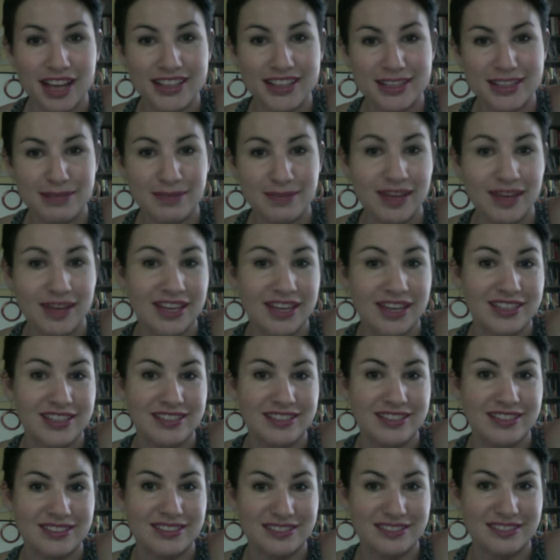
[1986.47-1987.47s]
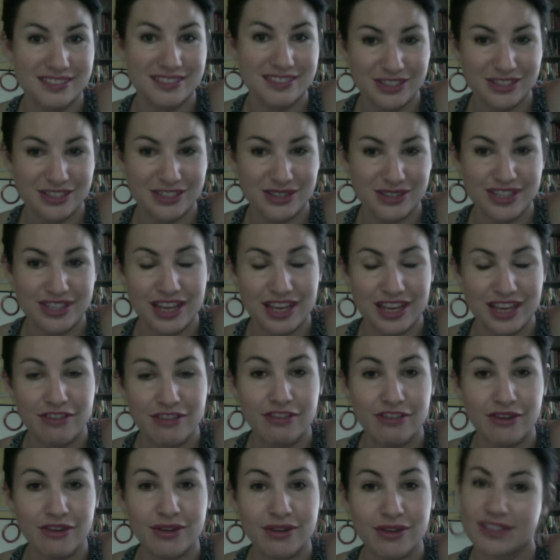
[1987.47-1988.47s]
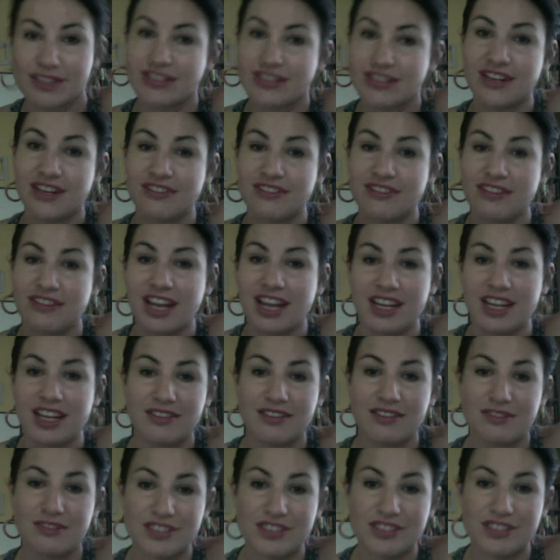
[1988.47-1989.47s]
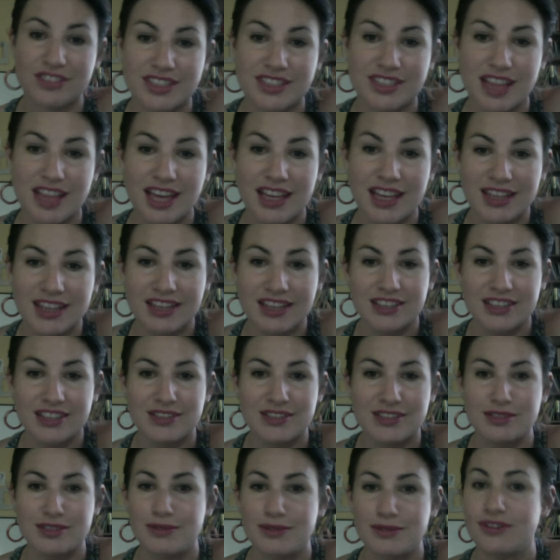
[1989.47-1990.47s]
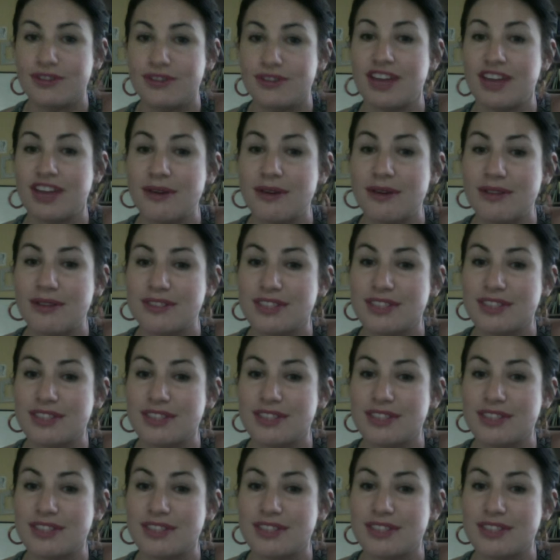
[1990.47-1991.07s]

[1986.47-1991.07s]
space is just like focused on writing for just like 2 or 3 hours. And